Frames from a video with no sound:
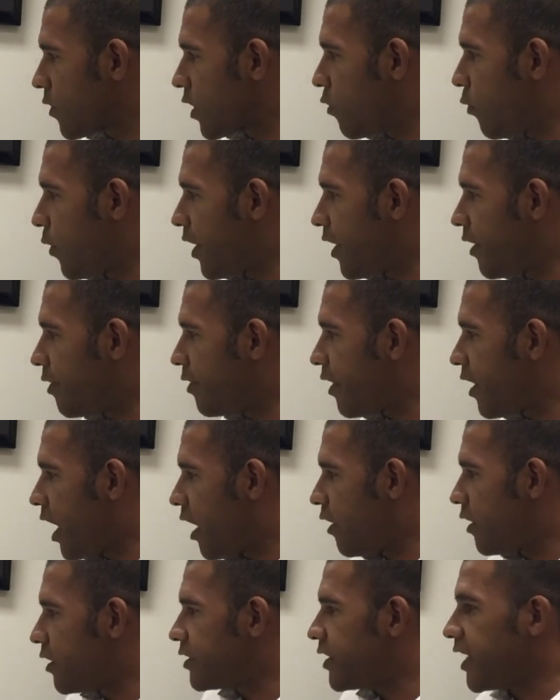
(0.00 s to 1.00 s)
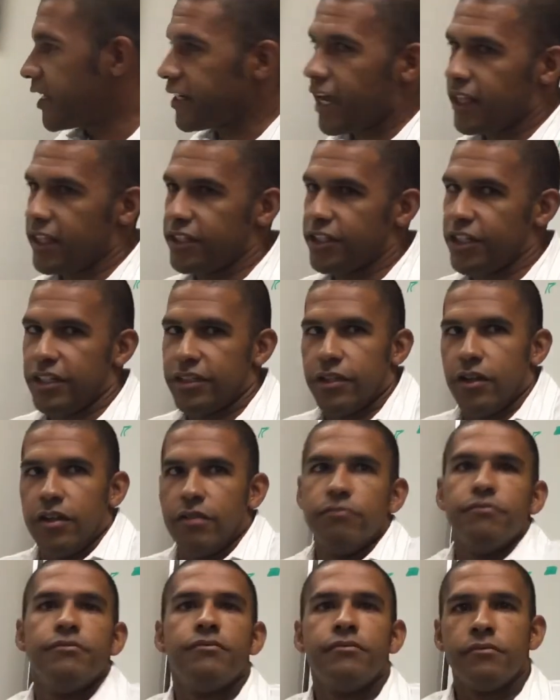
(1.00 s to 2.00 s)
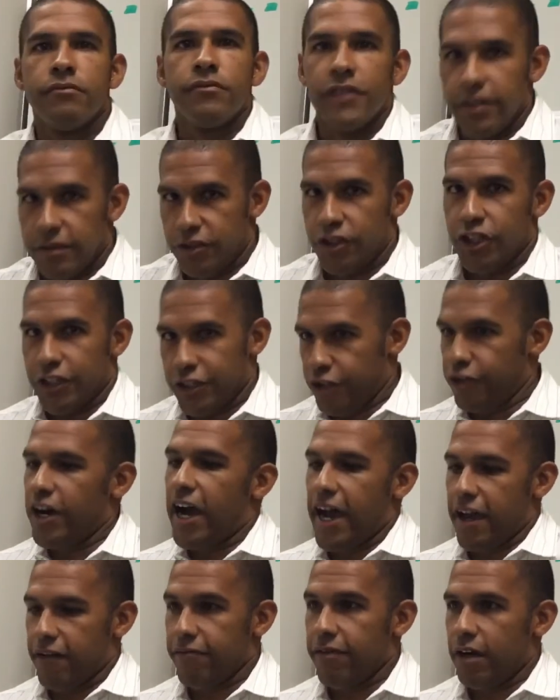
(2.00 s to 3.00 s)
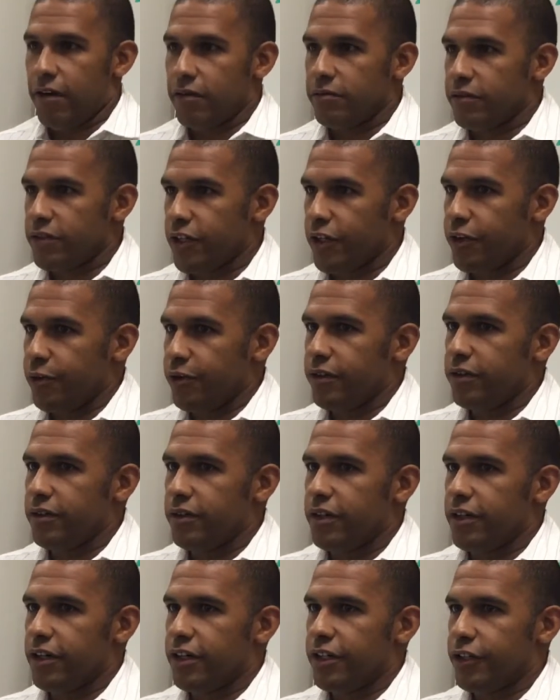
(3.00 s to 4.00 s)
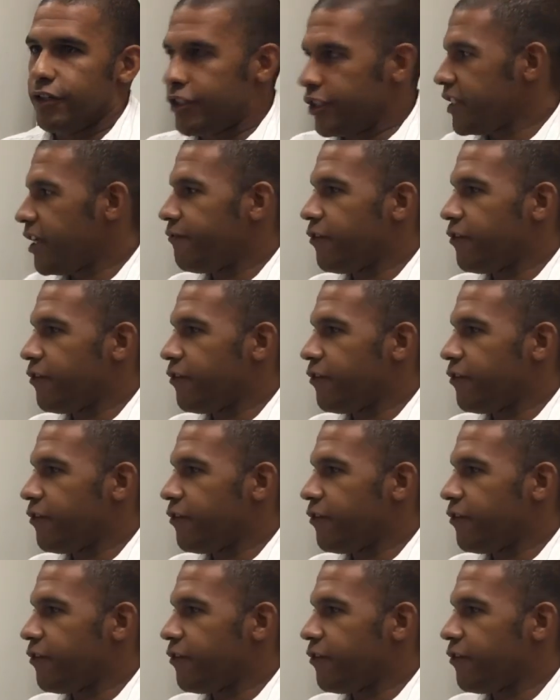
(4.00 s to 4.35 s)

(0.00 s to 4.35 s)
with our technology. So just your iPhone. So you just